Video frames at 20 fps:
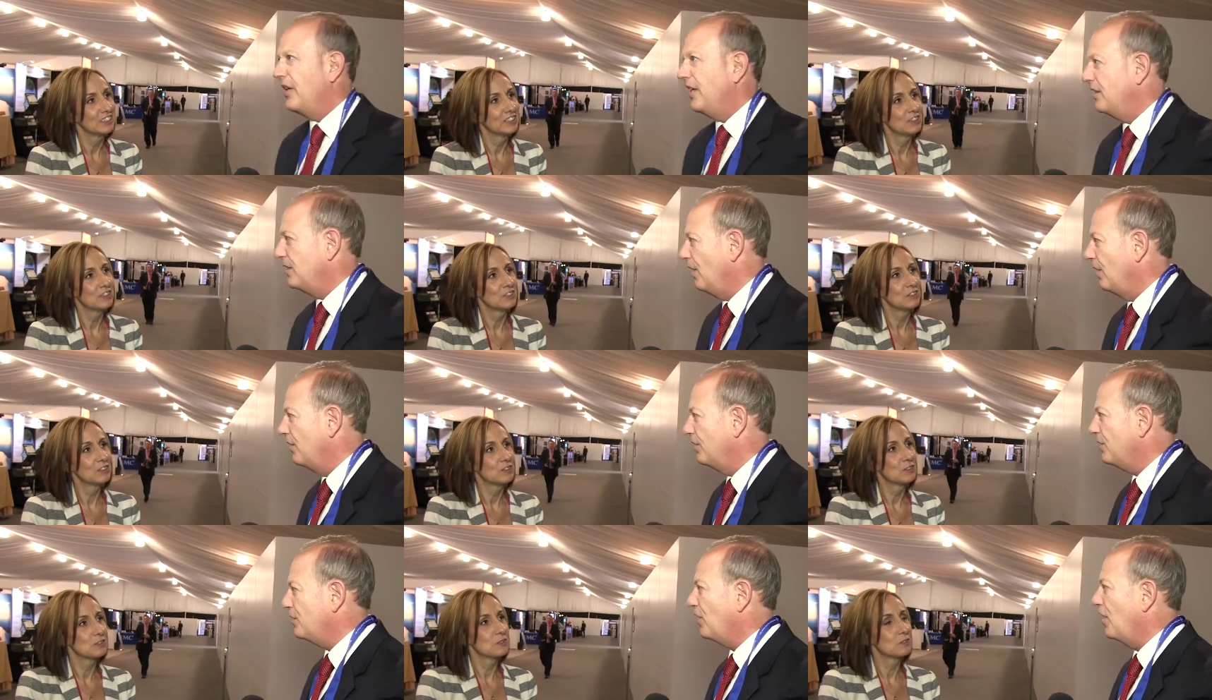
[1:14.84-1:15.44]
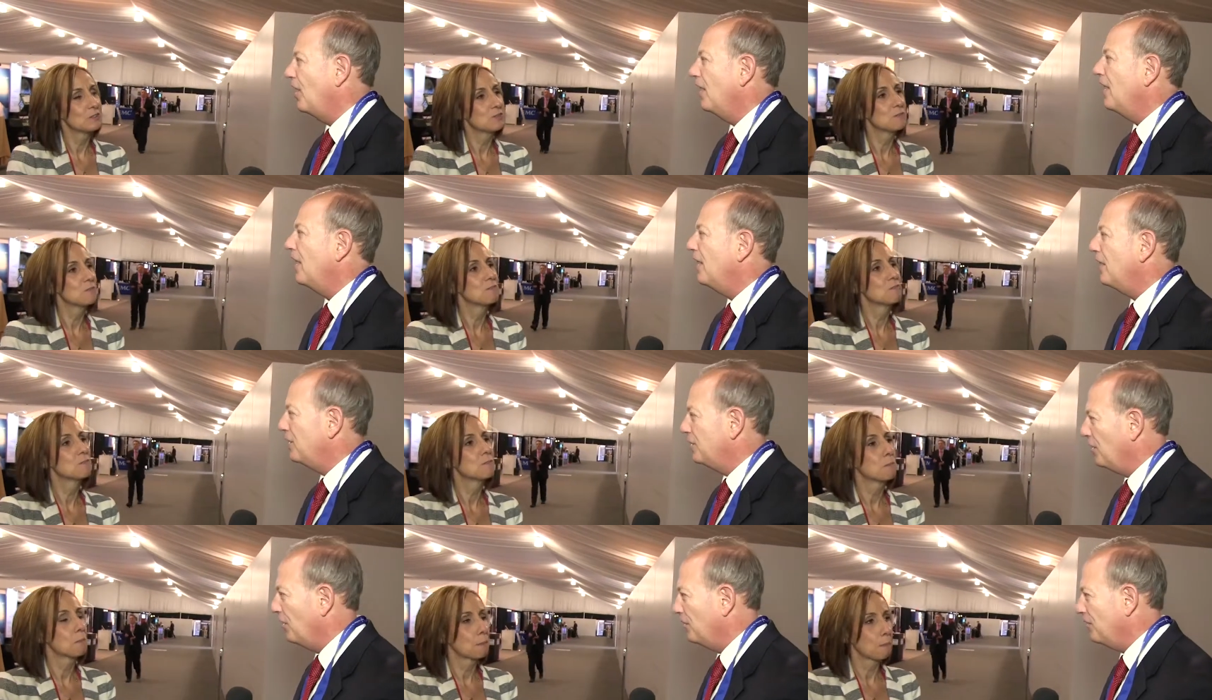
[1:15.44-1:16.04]
Speaker 1: the adults
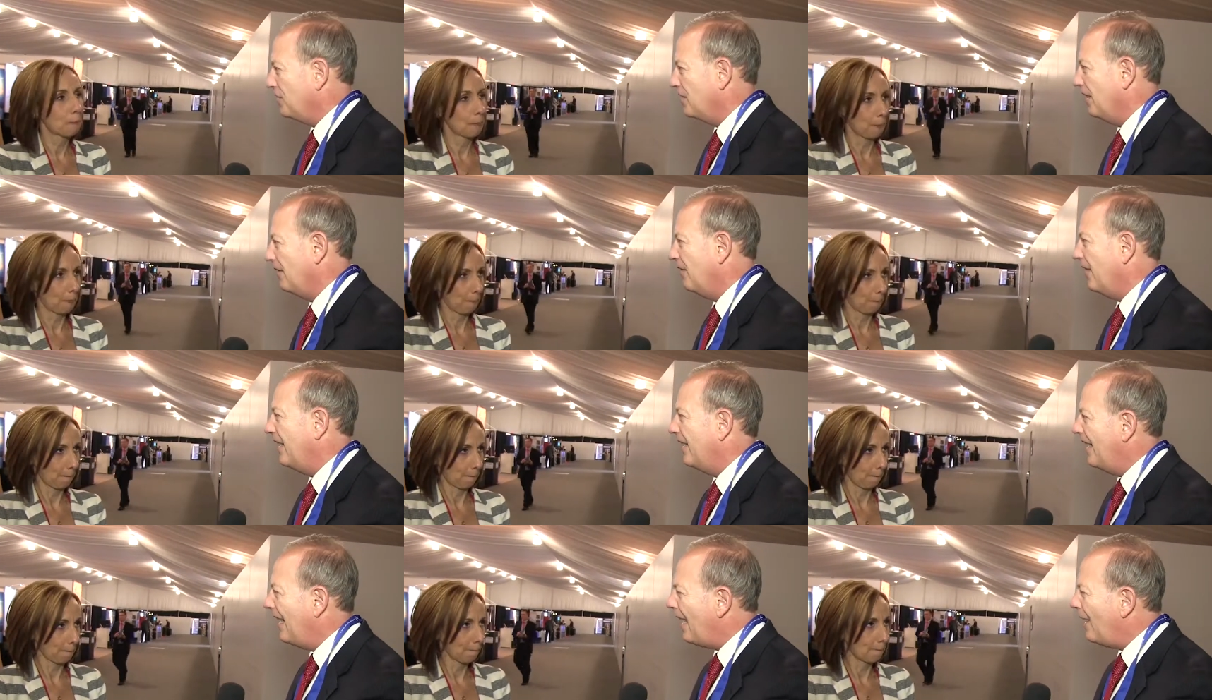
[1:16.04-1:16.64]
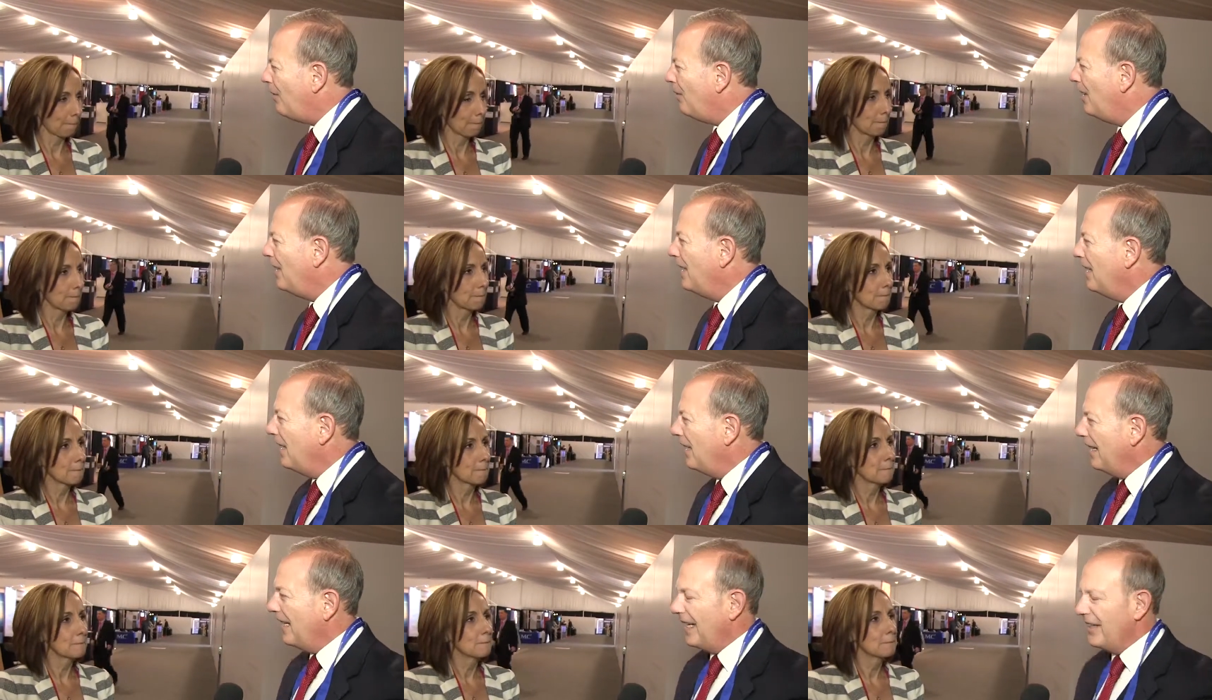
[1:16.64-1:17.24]
talking adult stuff. And now,
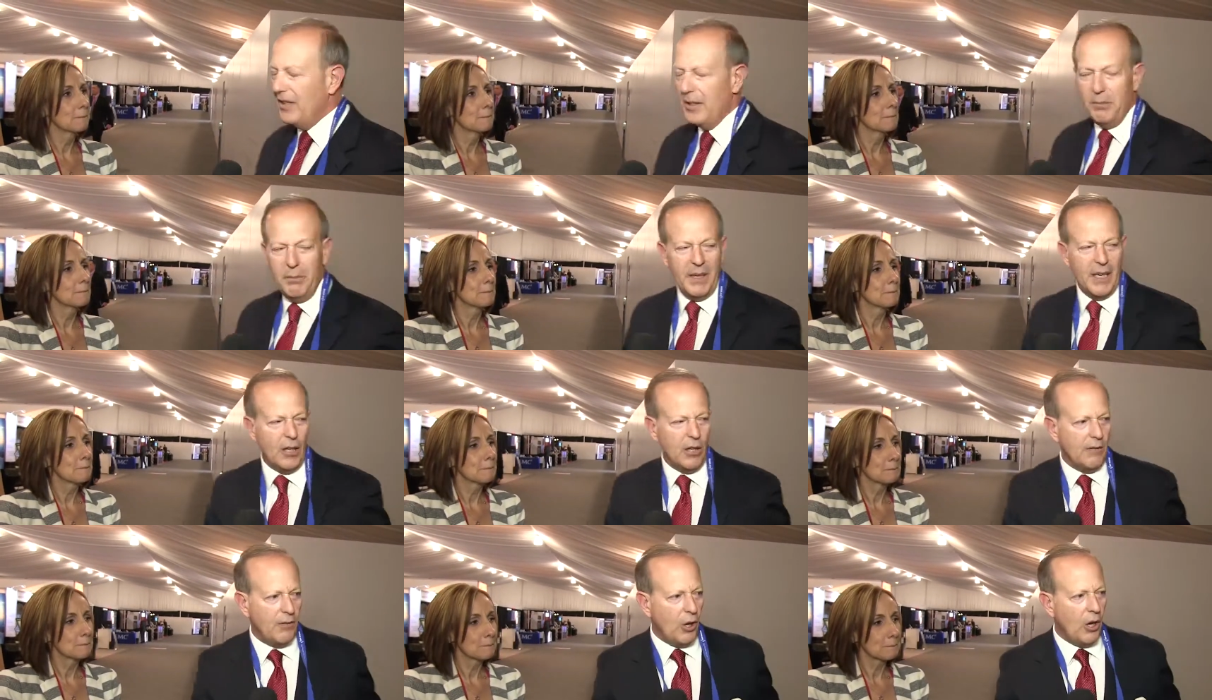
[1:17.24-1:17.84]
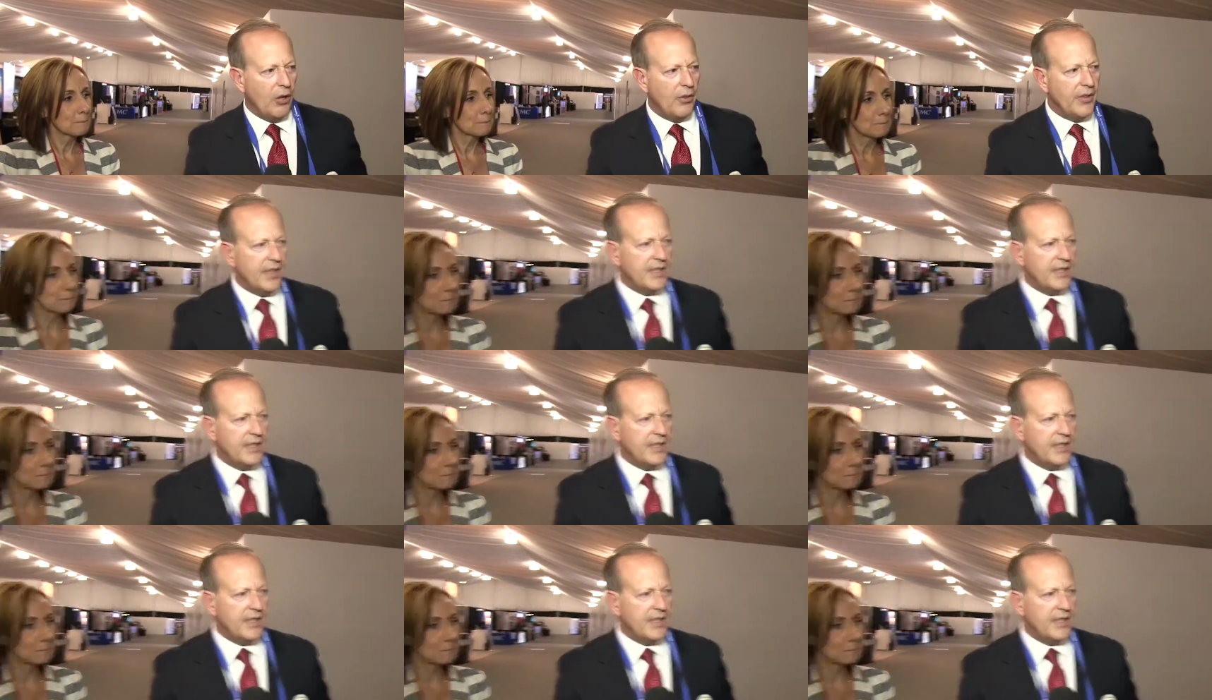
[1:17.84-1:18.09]
in the middle of all